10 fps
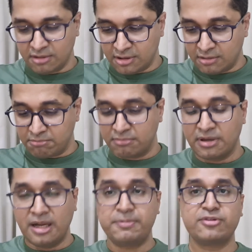uh,
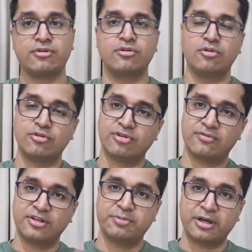episode notes
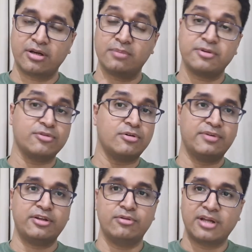of this particular episode
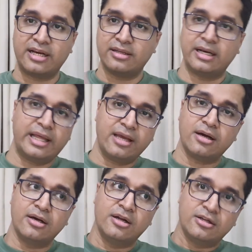where you'll get the link
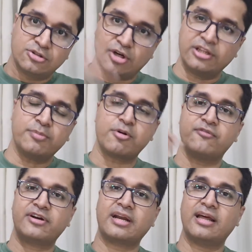join the
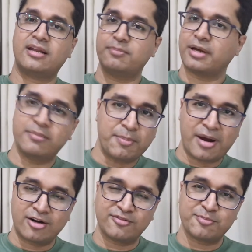profit clan and become a
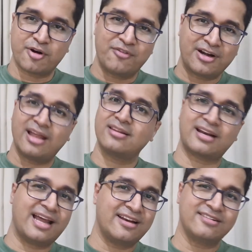part of the profit clan
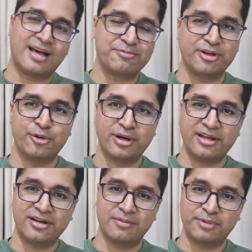the clan is absolutely
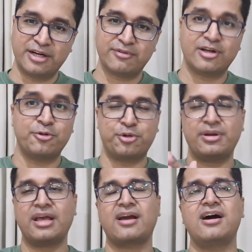incomplete without
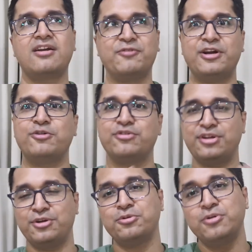you and i can't wait to
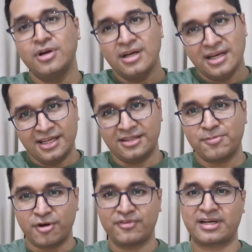see you in
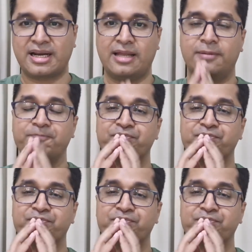the profit clan